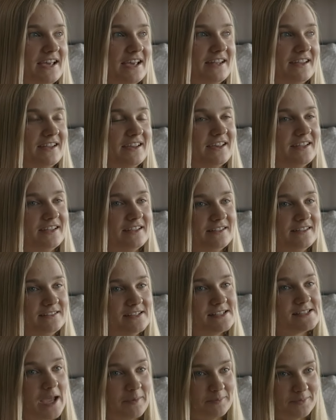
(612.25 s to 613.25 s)
at a
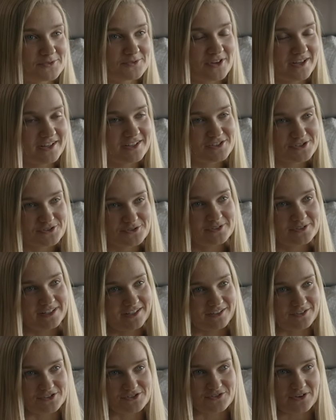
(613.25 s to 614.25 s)
disciple training school
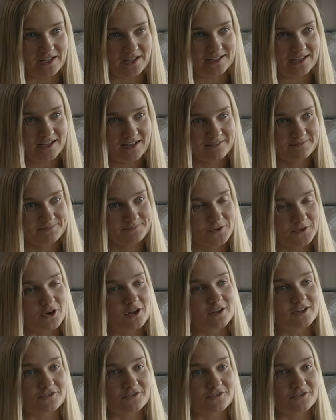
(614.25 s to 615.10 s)
in Australia called